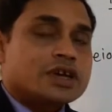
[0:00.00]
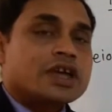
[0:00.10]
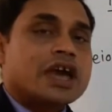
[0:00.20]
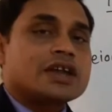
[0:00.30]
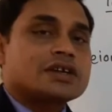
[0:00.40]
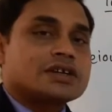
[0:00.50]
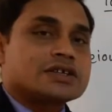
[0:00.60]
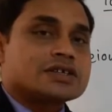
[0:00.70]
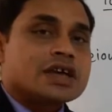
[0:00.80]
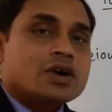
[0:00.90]

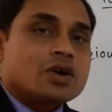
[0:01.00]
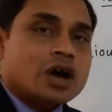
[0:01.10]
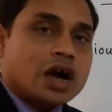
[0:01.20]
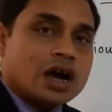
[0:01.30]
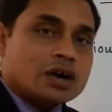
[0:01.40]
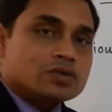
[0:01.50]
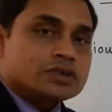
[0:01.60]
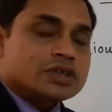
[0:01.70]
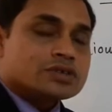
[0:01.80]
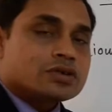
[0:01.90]
characters. How
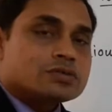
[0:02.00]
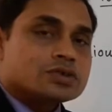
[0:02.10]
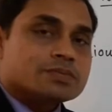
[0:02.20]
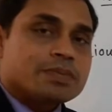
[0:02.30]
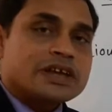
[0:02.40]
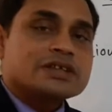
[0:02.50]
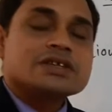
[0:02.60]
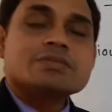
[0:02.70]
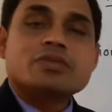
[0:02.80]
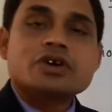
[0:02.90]
this chromosome plays
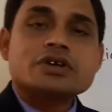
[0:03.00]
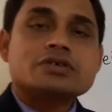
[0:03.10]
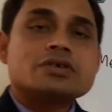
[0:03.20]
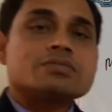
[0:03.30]
important role?